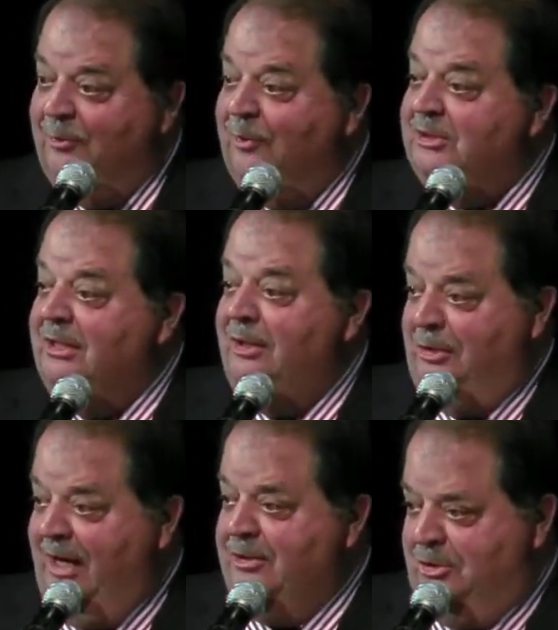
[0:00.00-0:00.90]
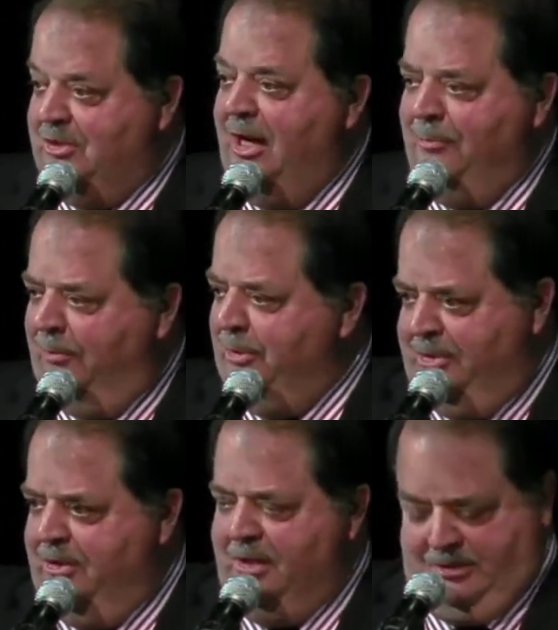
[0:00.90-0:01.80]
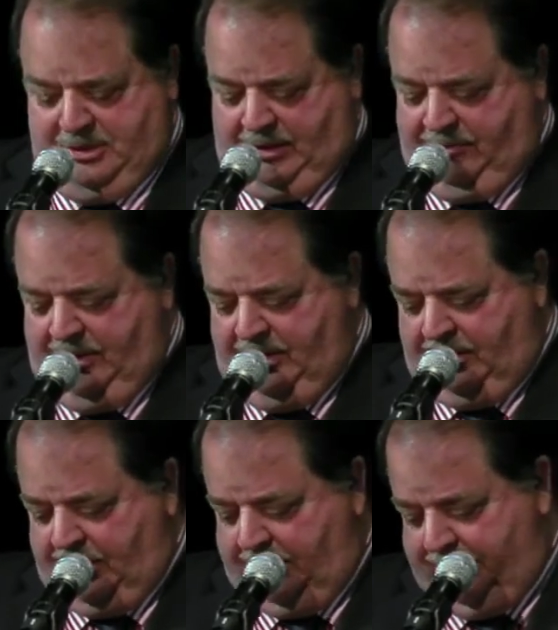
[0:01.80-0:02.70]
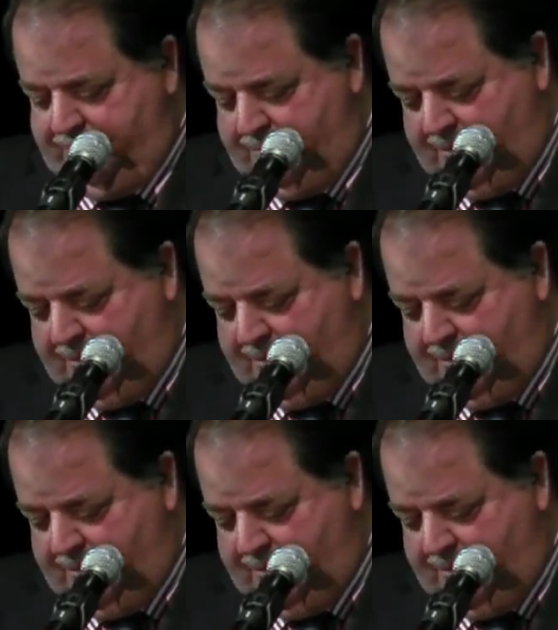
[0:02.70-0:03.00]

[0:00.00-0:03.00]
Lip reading: What's it? No, you had your time up here. You're done, Steve. Okay.